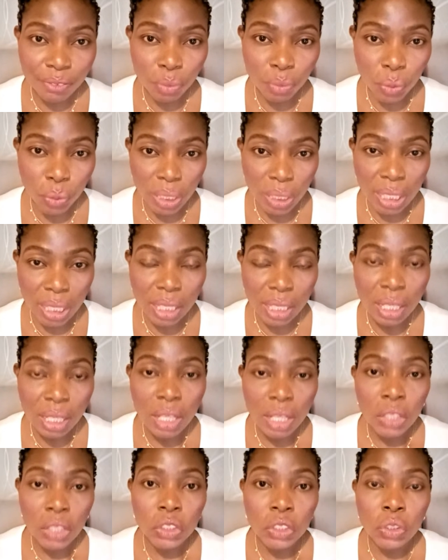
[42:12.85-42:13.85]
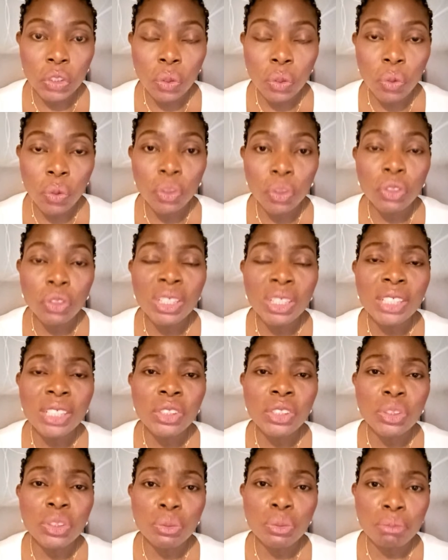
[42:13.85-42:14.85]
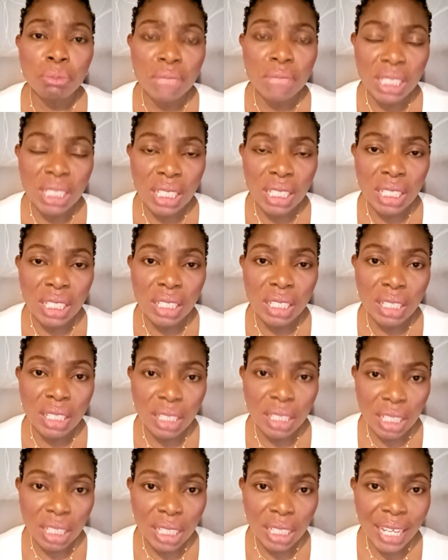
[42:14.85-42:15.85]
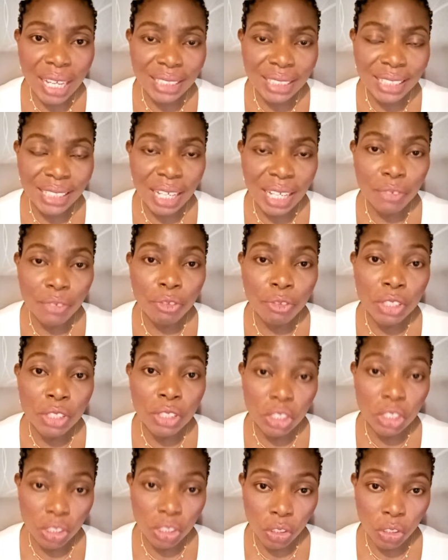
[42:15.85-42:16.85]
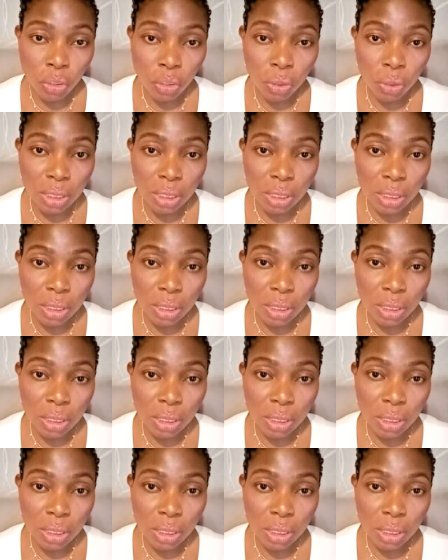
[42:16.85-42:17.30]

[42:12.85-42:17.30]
Okay, so you need to make that child feel secured.